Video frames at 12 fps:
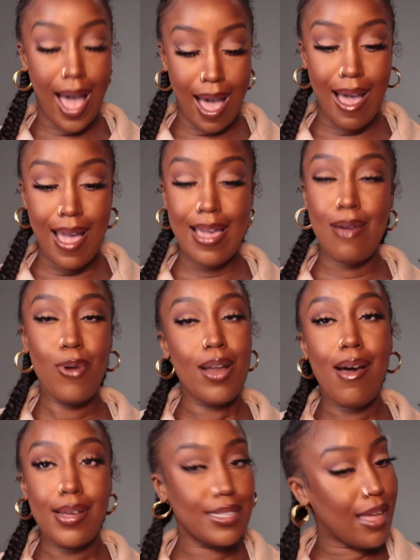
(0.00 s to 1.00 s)
I went
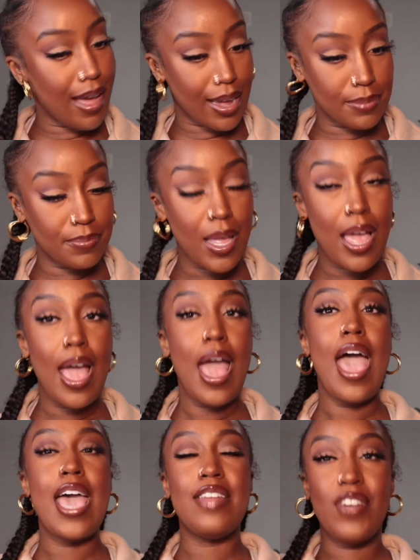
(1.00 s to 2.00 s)
online
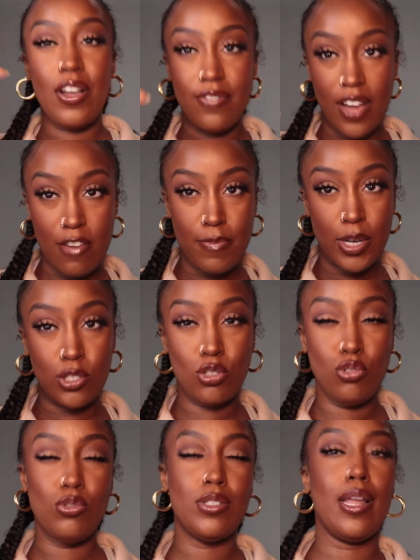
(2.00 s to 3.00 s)
and found five pairs of
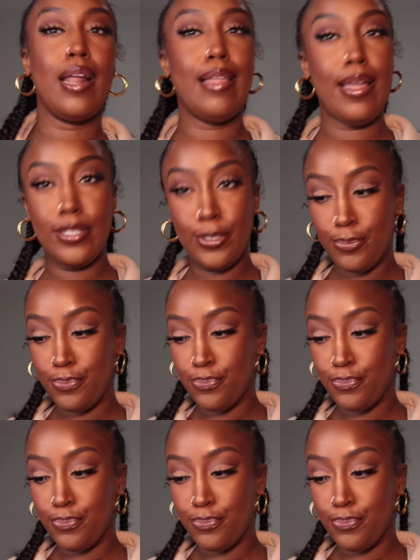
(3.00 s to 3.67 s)
shoes that I liked.